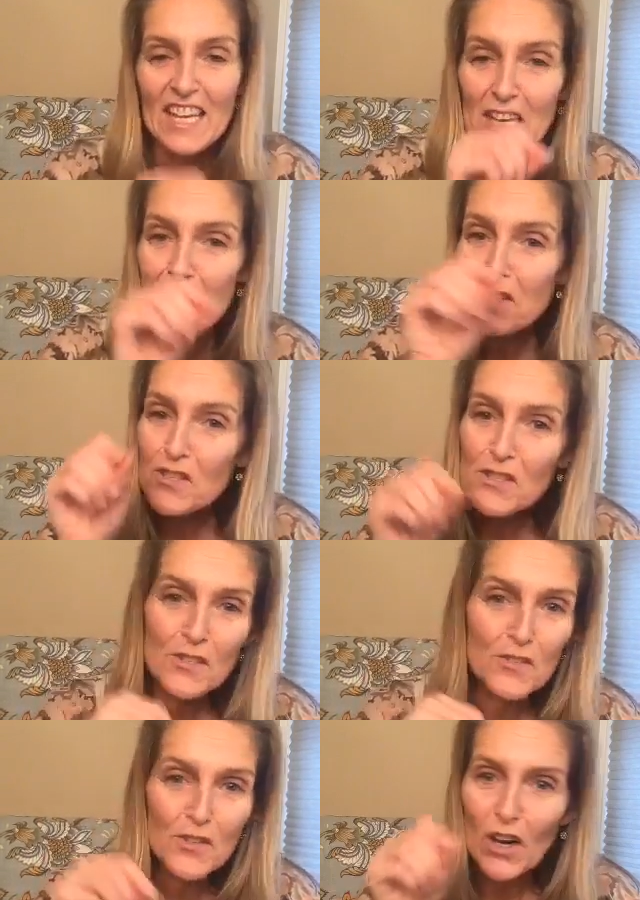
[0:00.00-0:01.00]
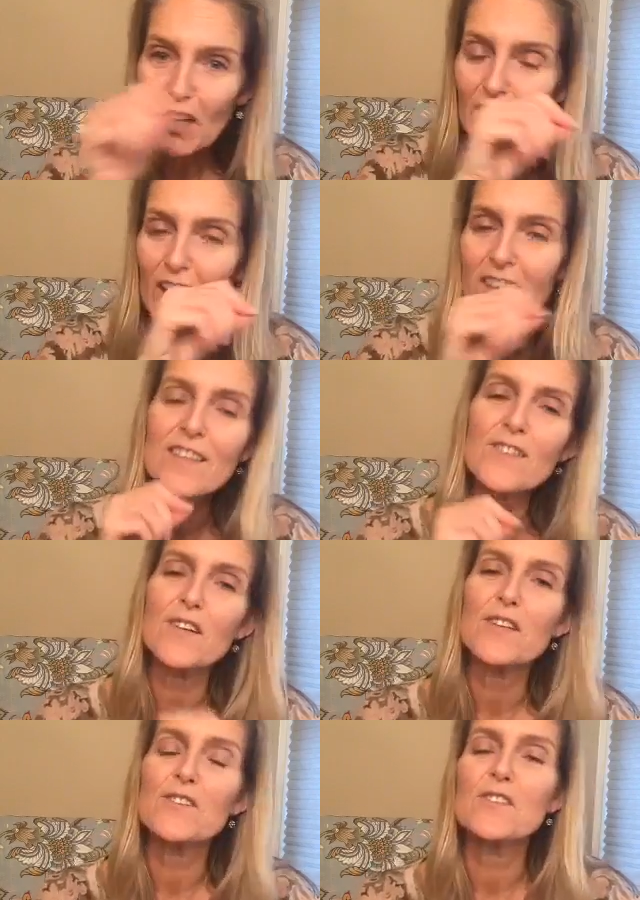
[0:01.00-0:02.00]
Even just a drawn heart. That's
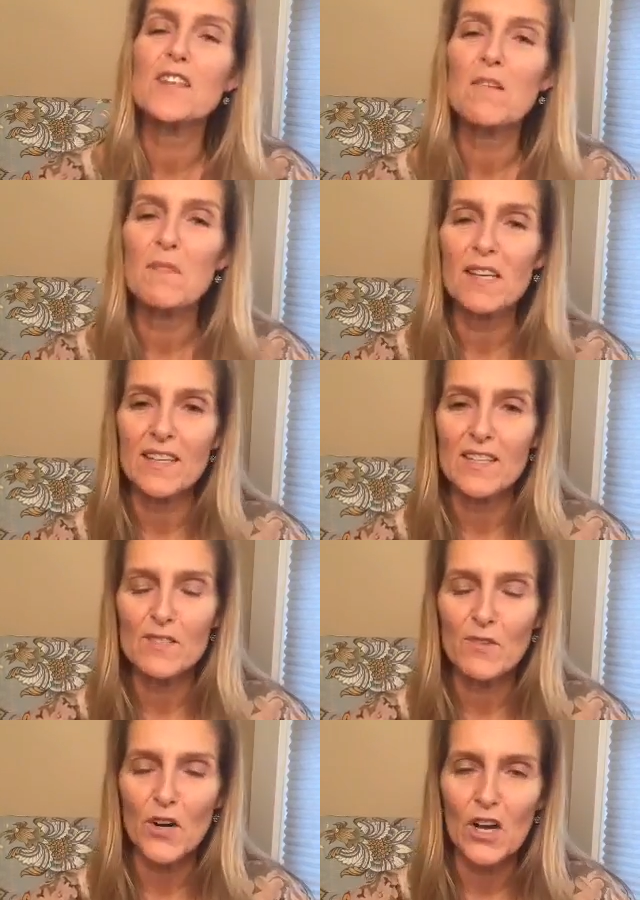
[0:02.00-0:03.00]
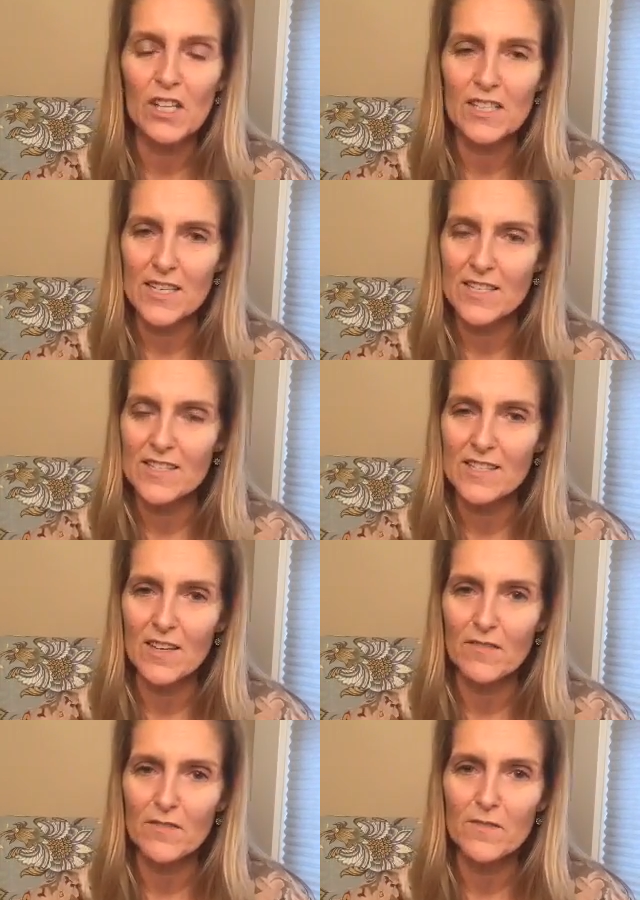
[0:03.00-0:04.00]
what I used to tell my kids for holidays and
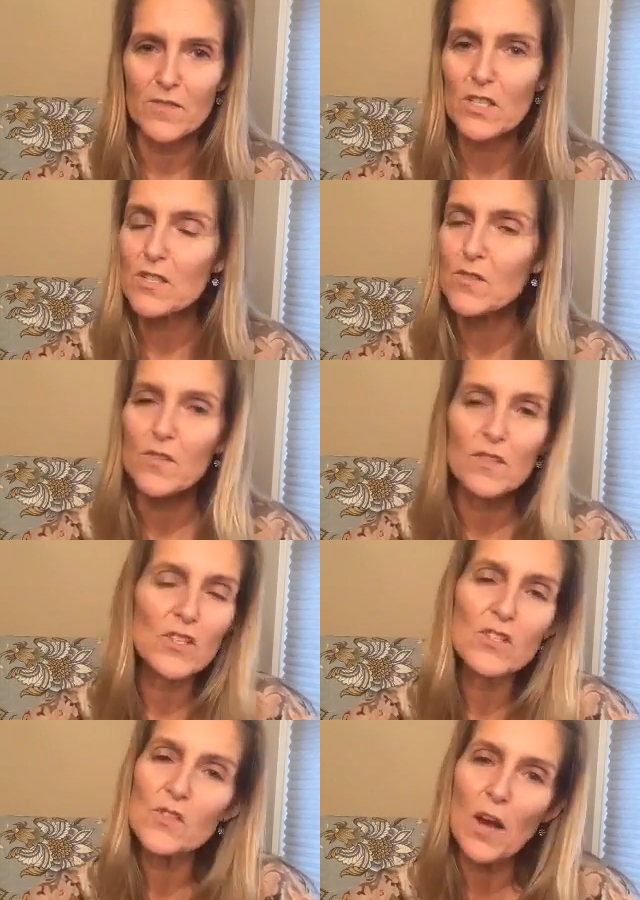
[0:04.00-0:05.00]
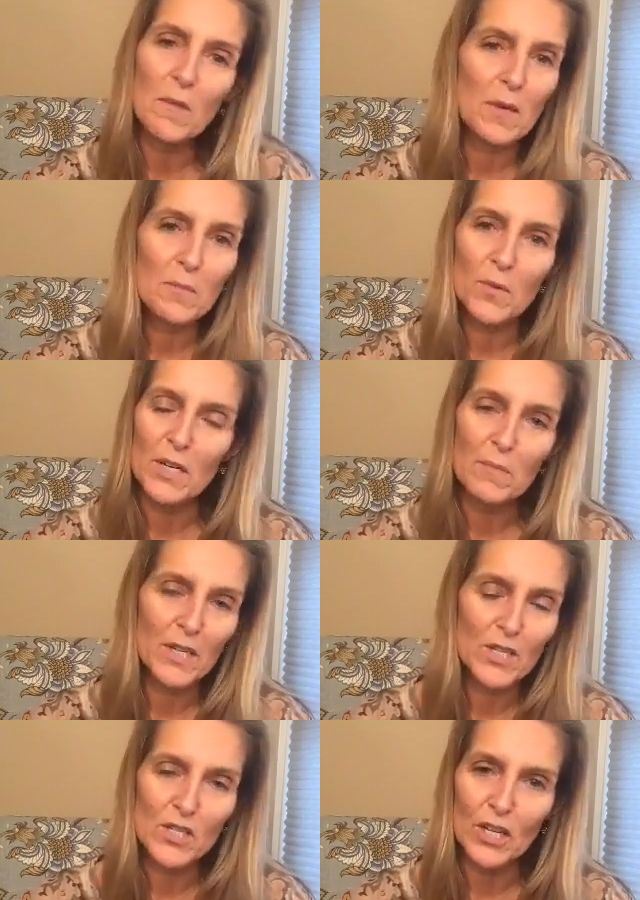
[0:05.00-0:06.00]
stuff. Just draw me a pretty
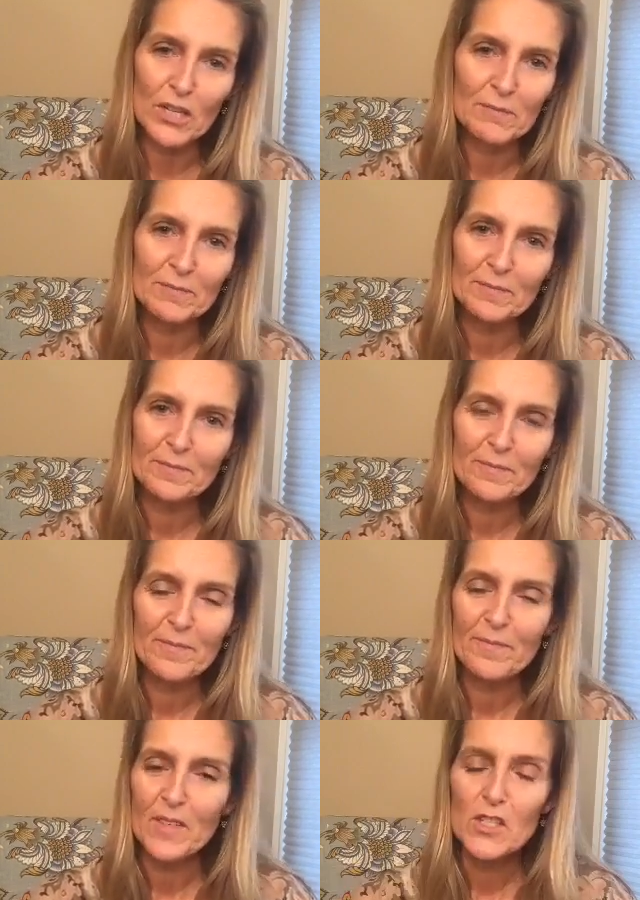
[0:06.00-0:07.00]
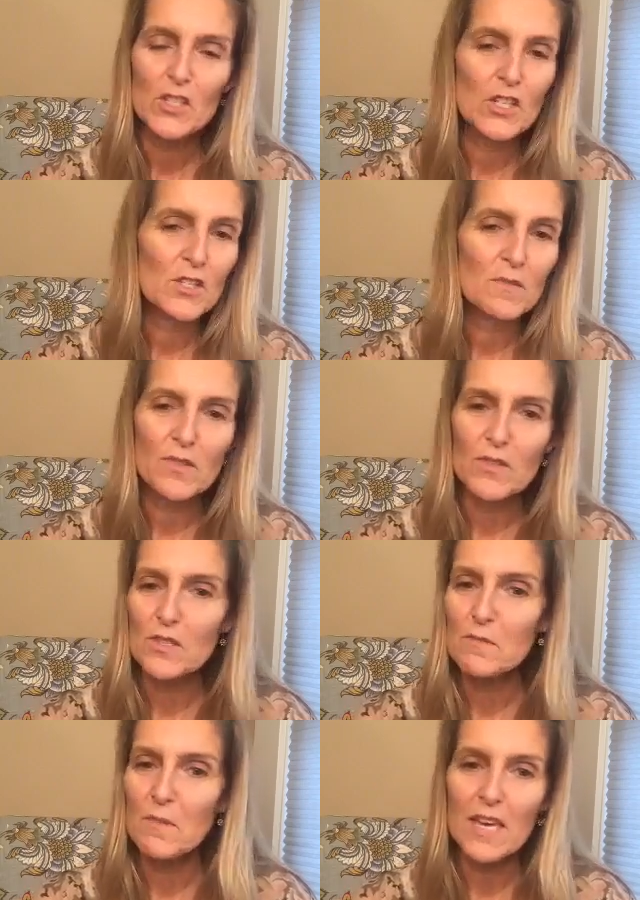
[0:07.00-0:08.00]
picture.
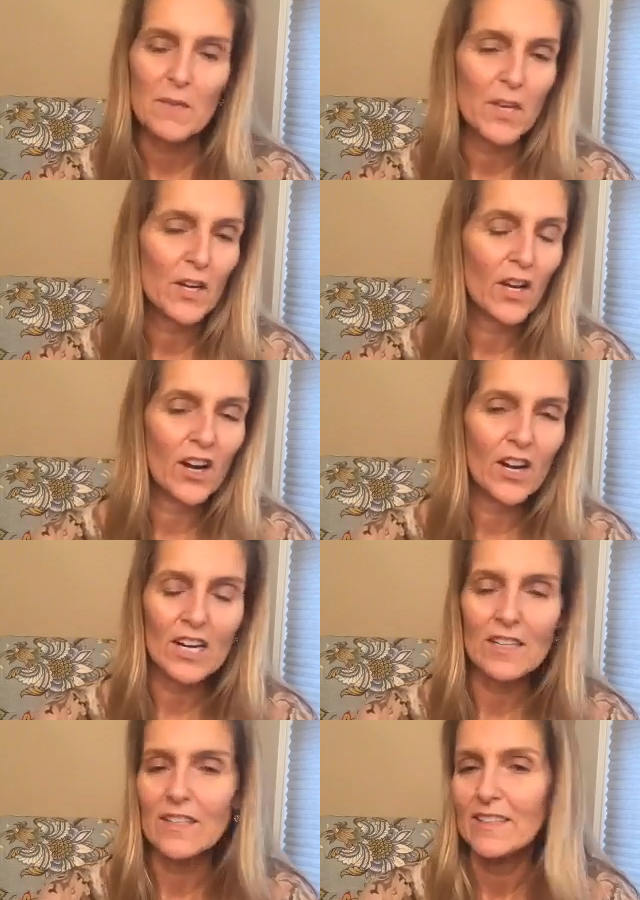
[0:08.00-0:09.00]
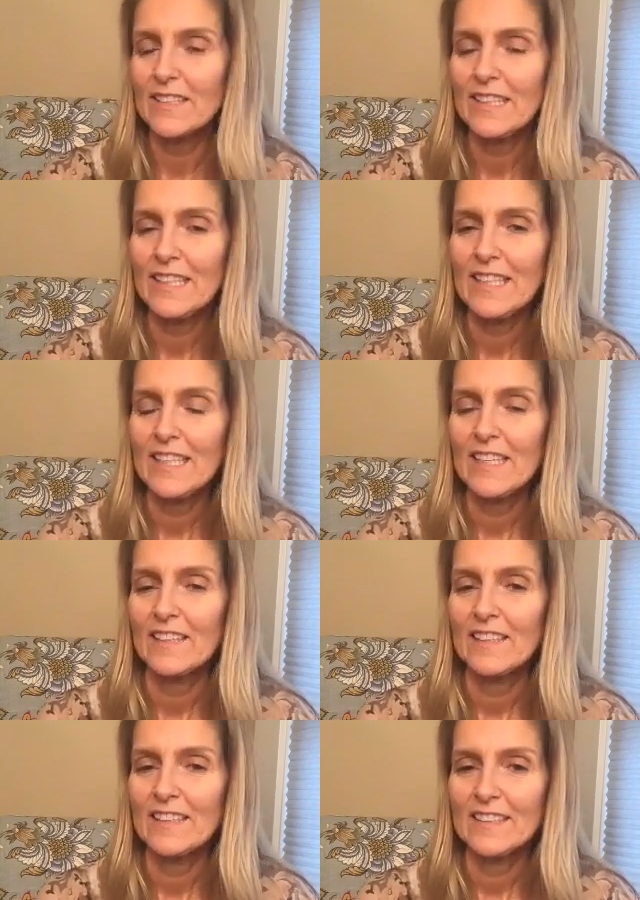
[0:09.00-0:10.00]
Just make me a card.
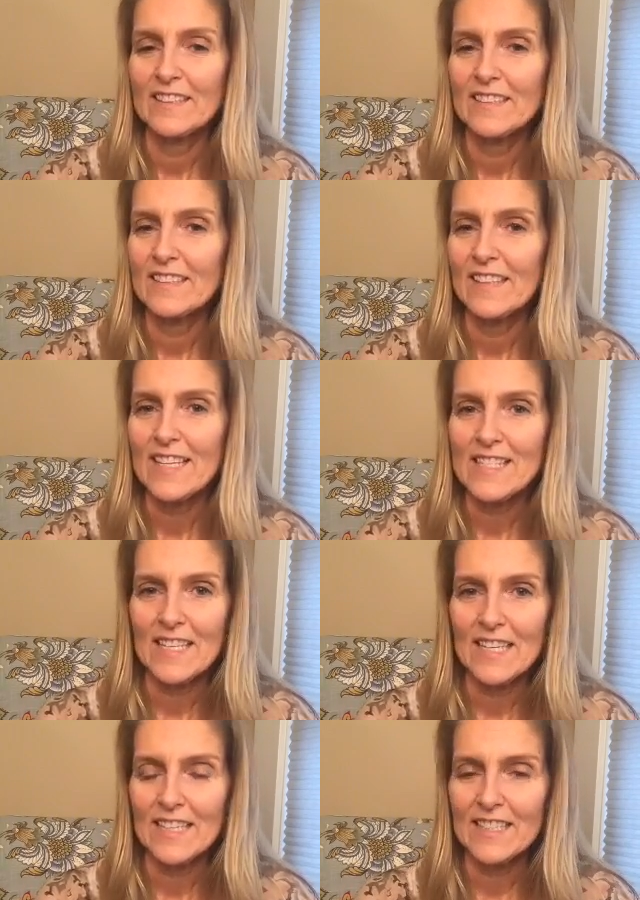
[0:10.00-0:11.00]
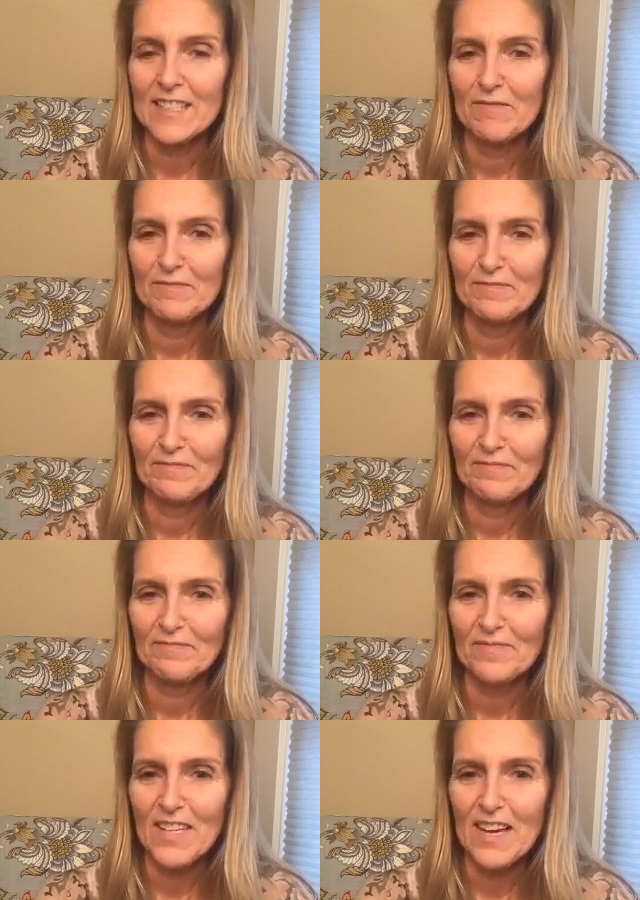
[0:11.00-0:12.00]
That's it.
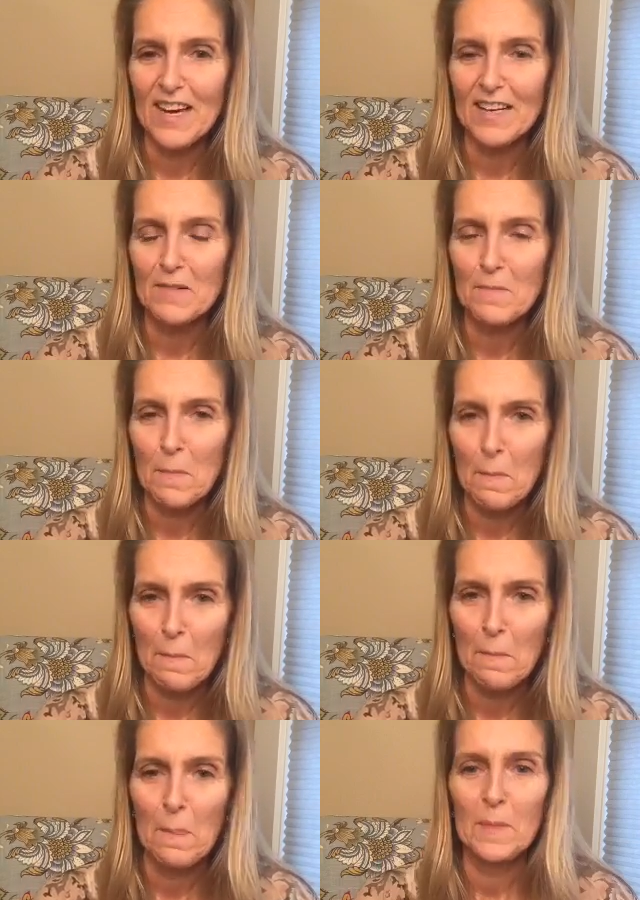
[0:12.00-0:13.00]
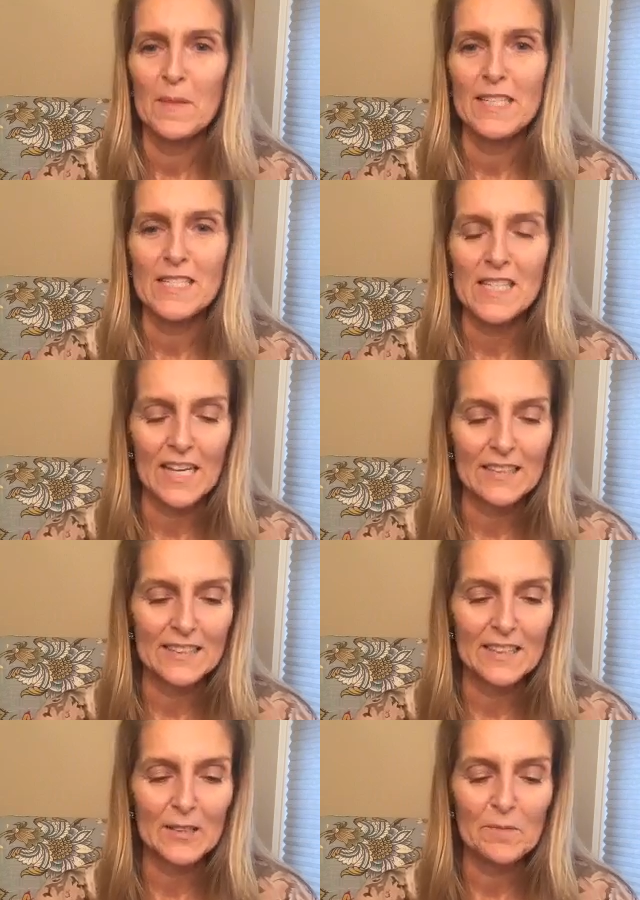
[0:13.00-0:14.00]
Yeah,
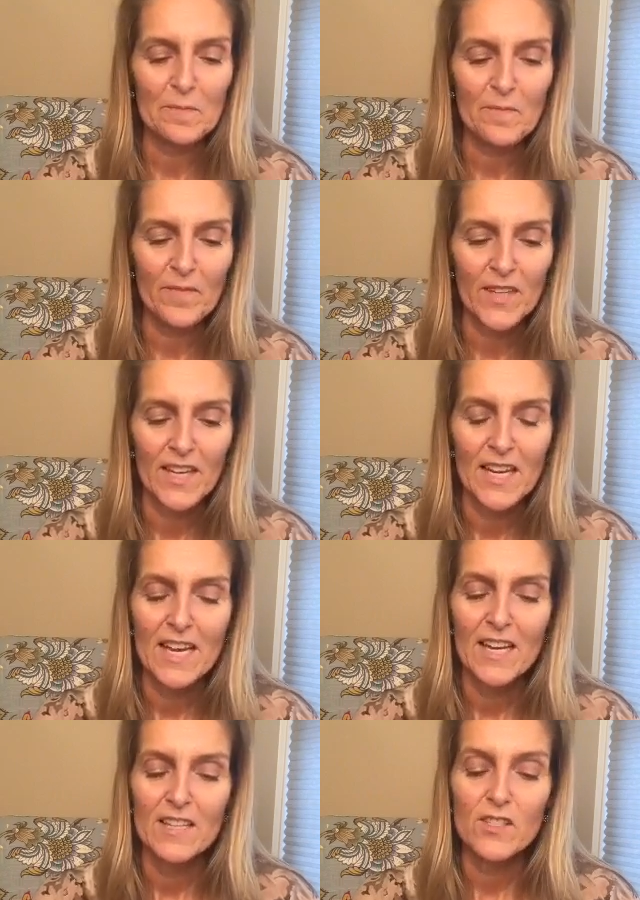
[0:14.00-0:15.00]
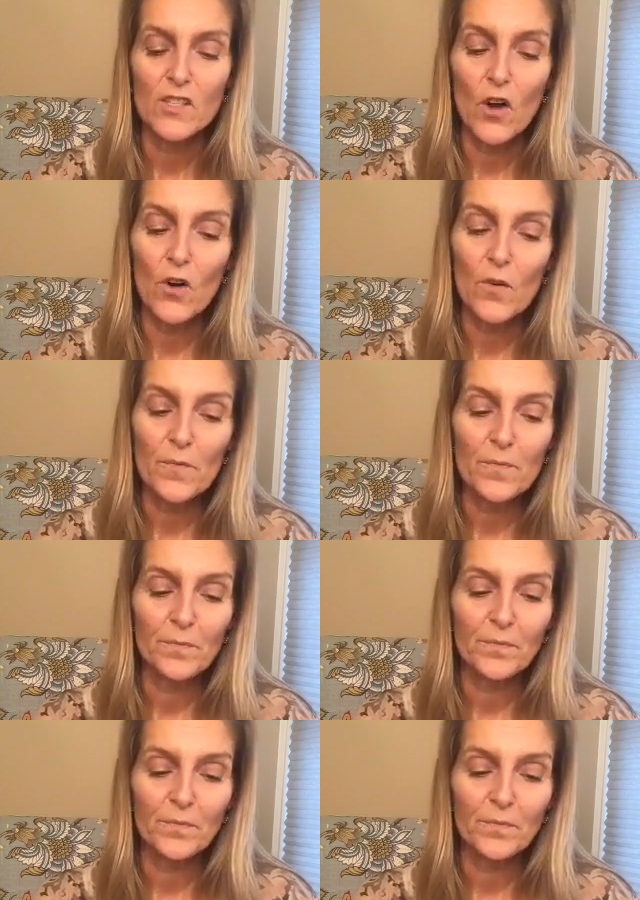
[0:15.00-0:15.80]
exactly. So,